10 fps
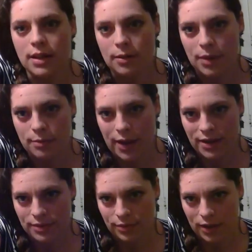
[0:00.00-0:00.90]
that my
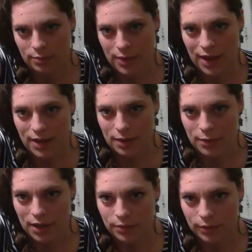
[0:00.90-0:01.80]
best friend Maddie
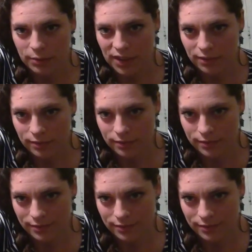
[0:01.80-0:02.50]
made for me.